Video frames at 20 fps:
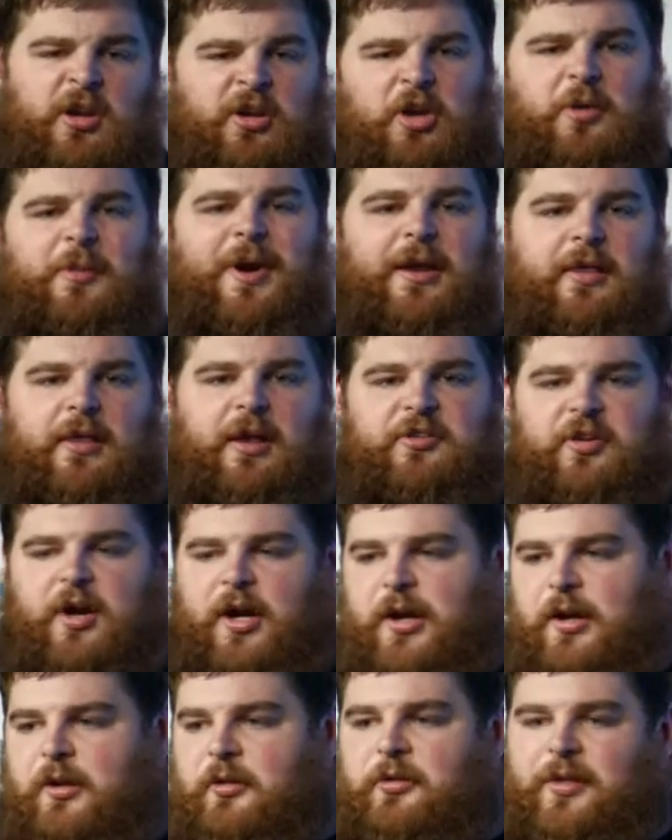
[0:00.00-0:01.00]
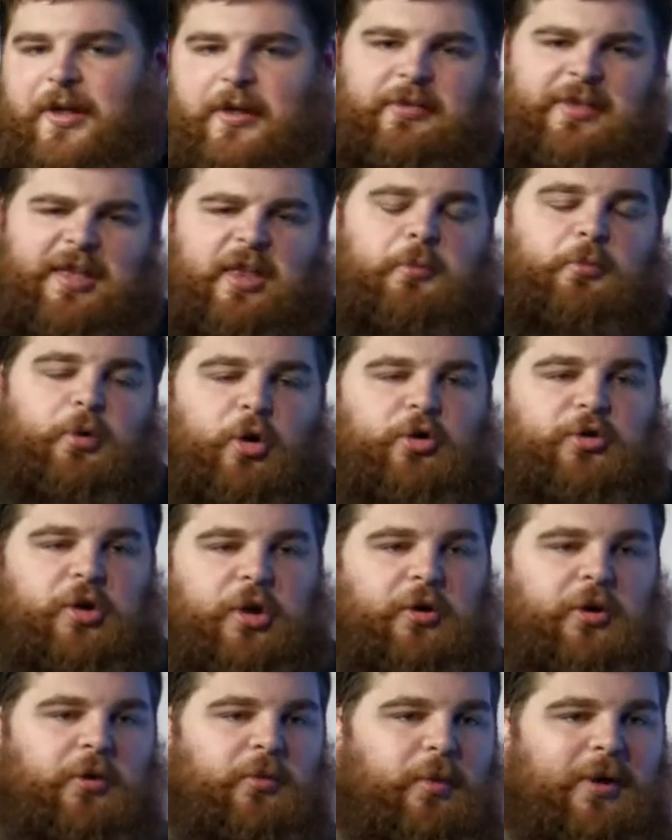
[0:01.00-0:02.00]
no matter their title, that they're the product
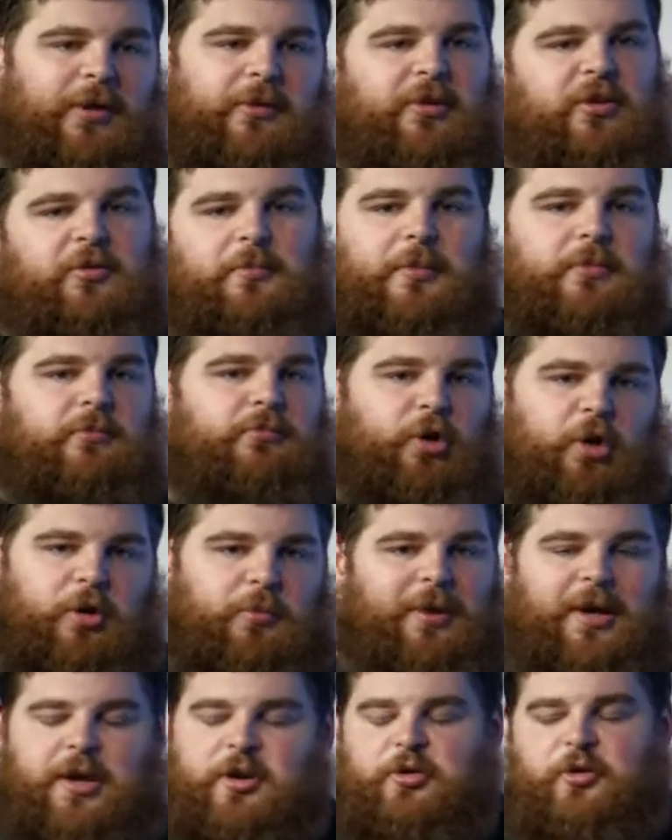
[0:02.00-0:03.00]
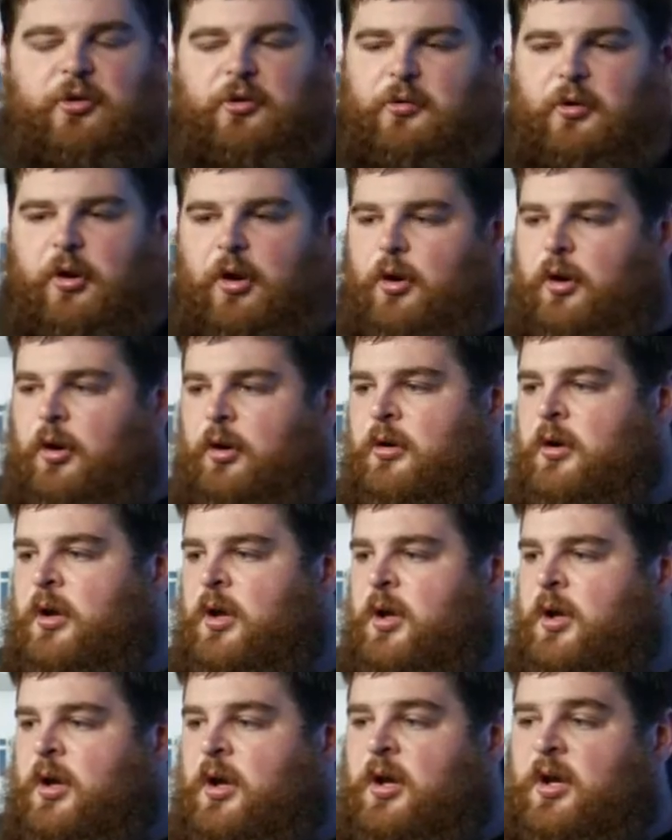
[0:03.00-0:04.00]
owner, whether it's product manager or
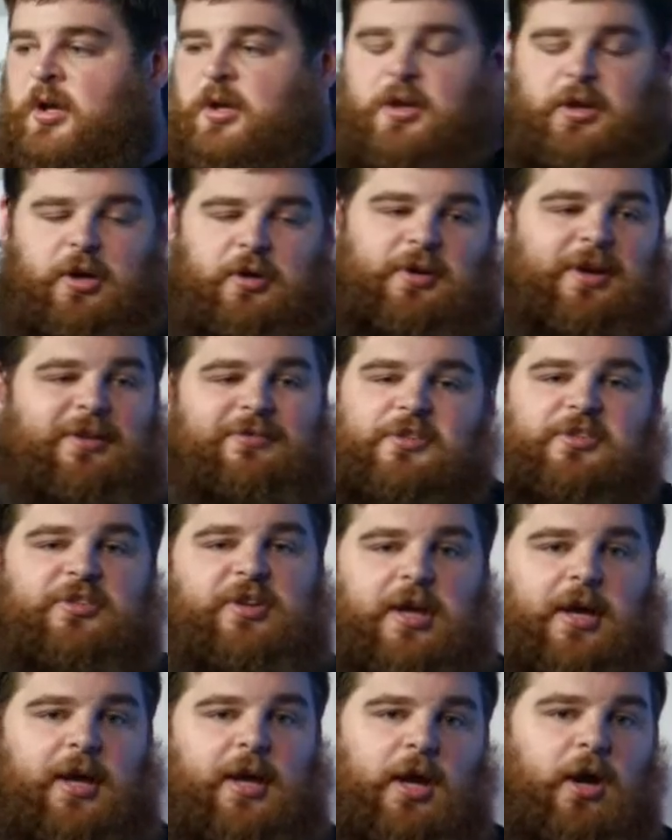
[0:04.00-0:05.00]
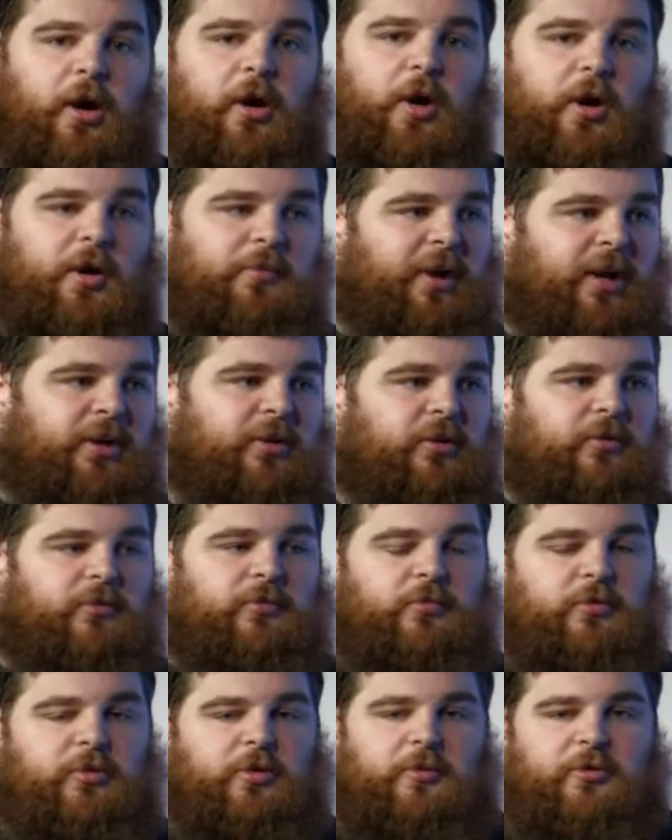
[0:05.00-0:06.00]
even CEO, going back to
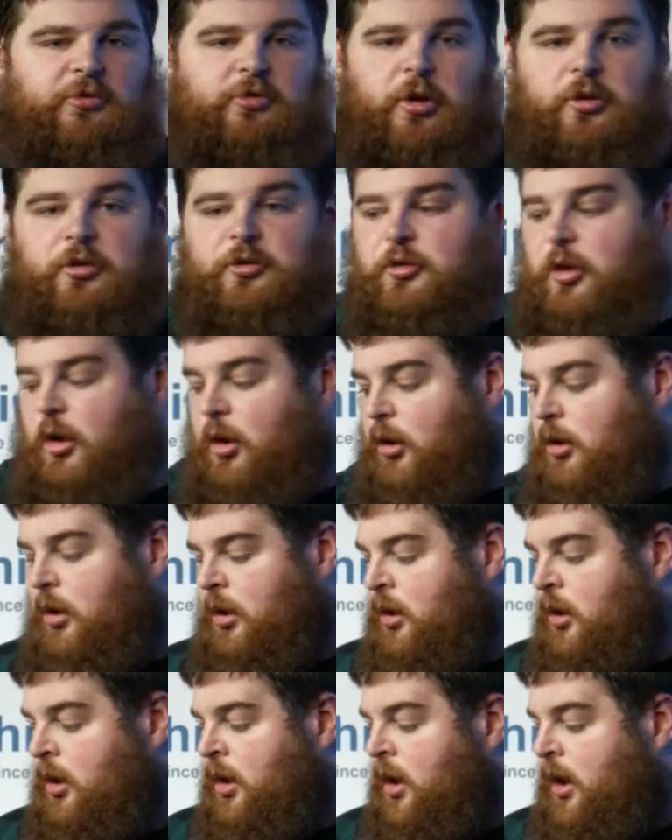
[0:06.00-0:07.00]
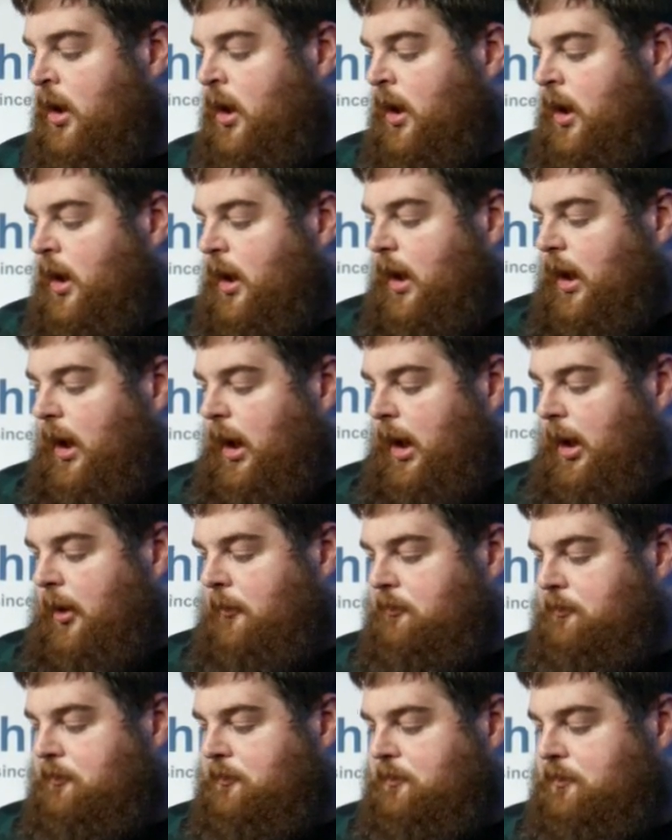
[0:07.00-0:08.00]
some of John's talk.
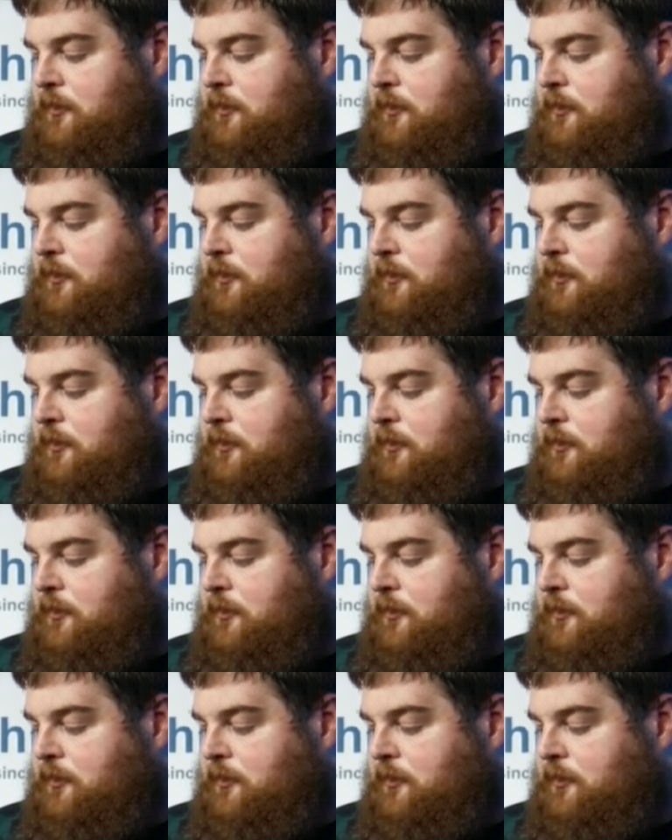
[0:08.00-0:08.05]
My